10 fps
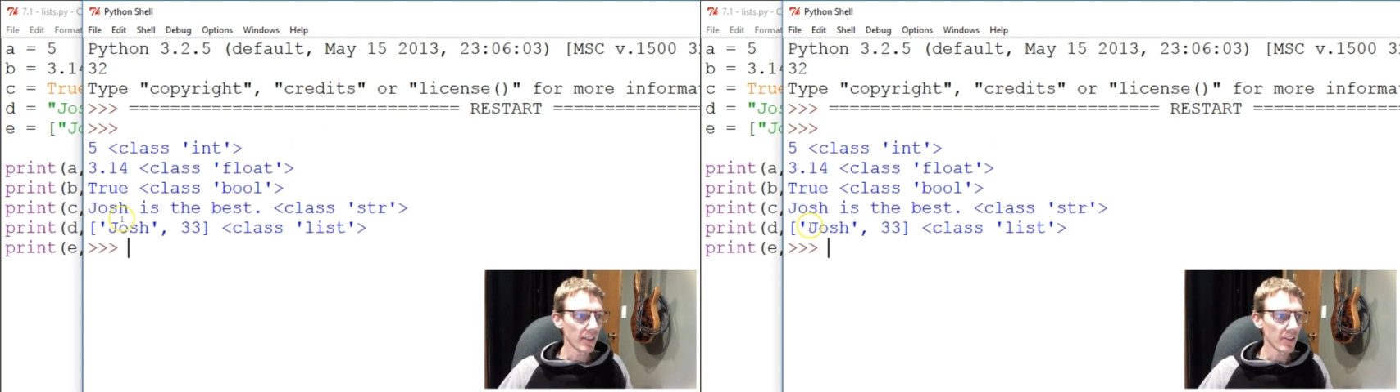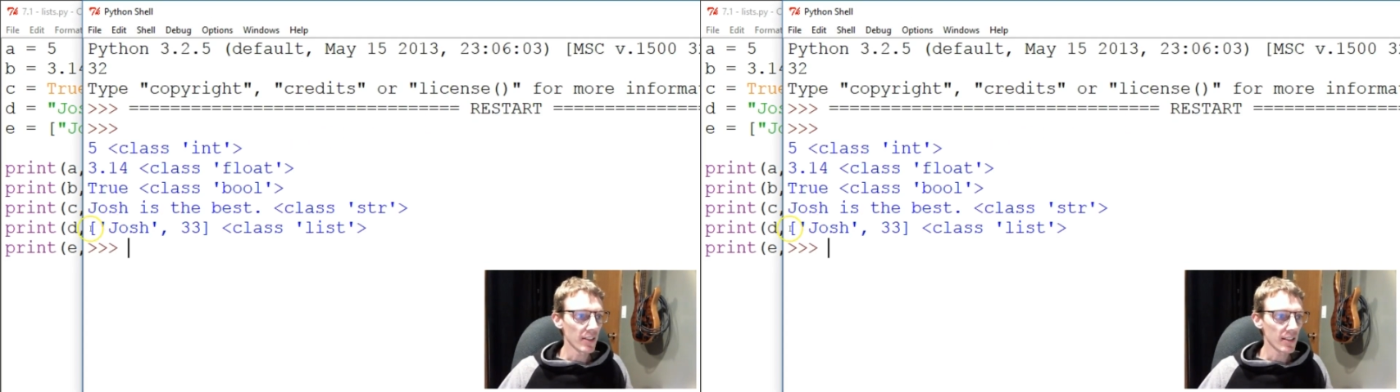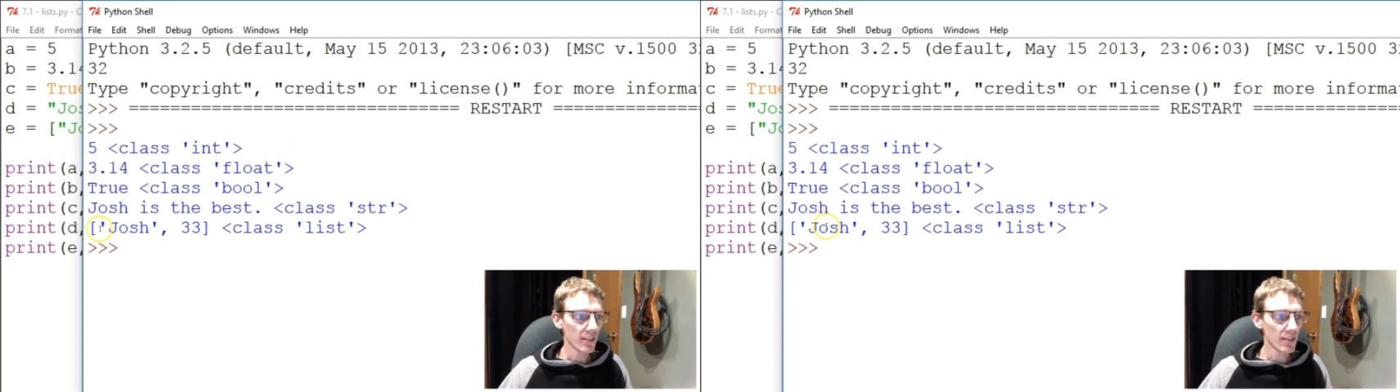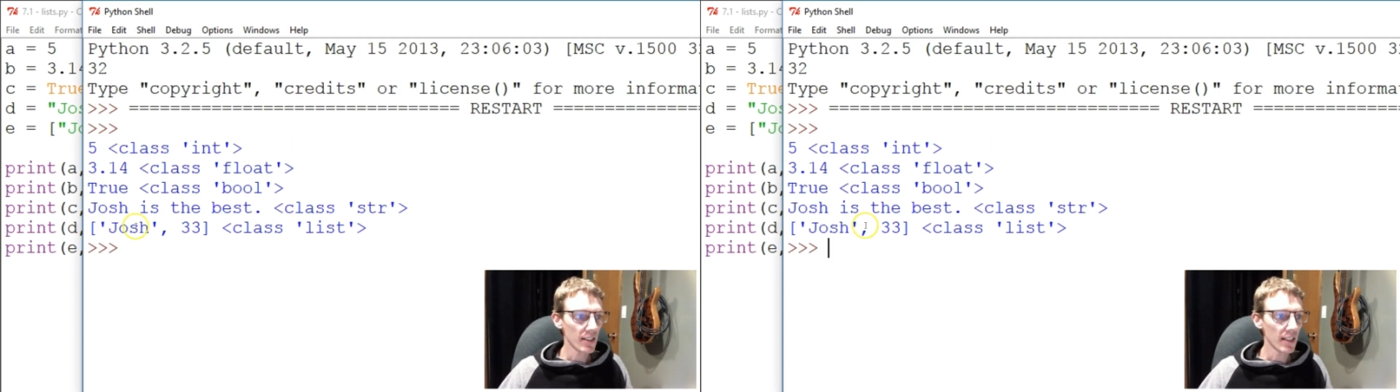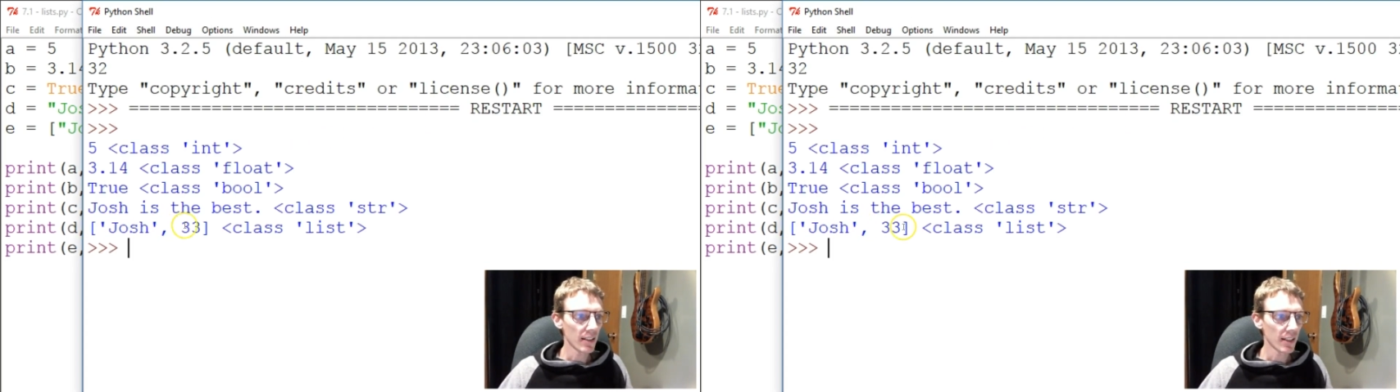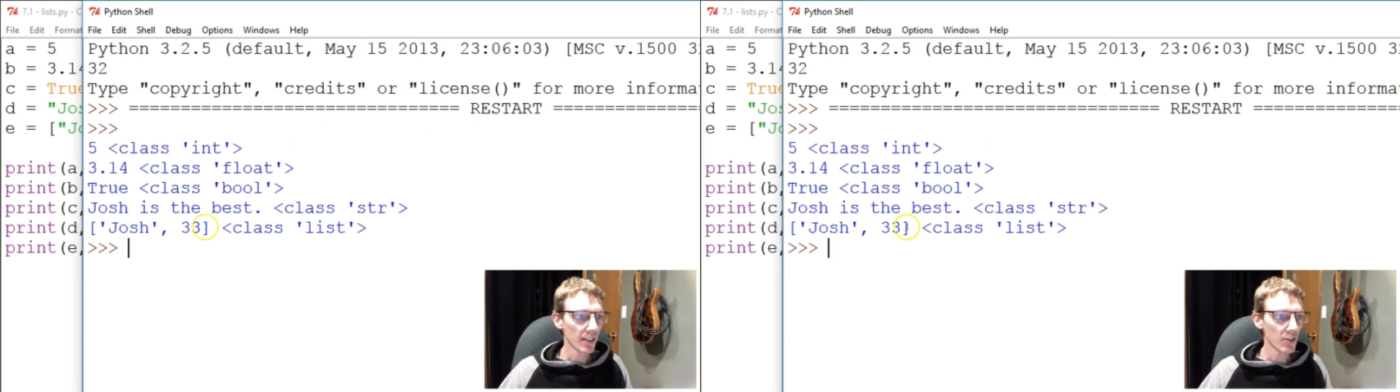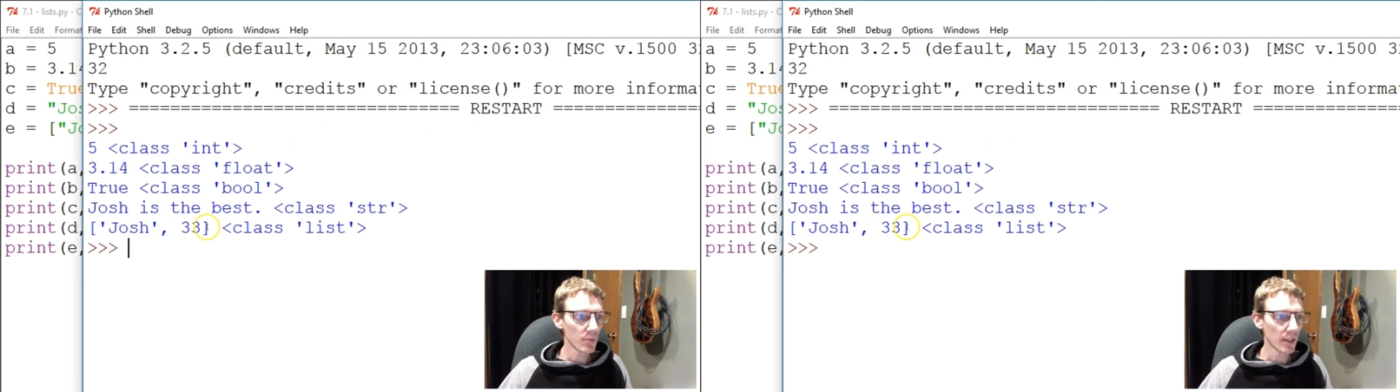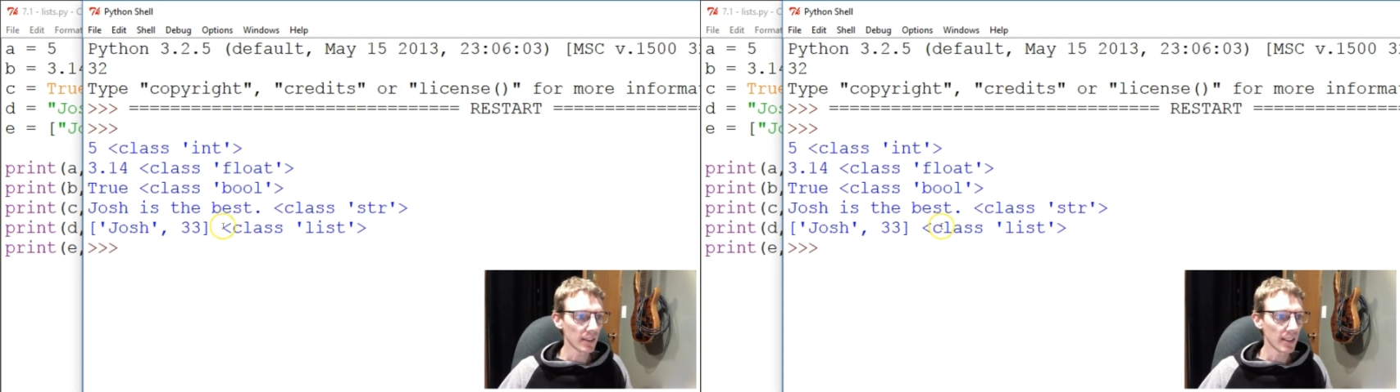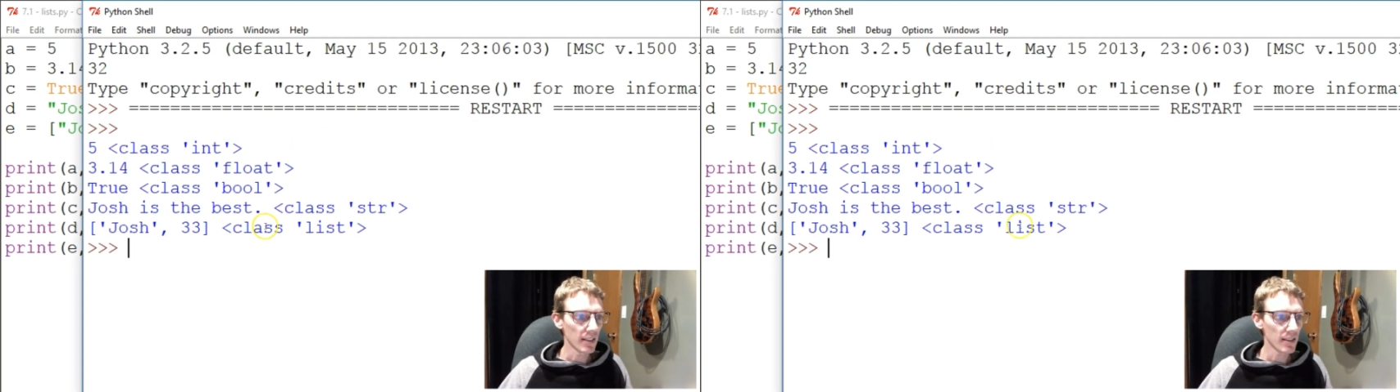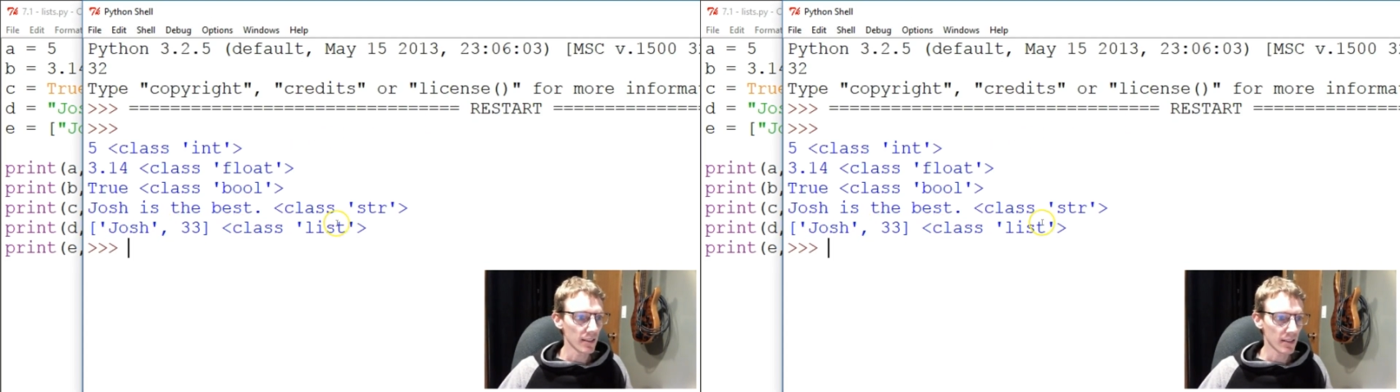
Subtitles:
you can still see here's my list.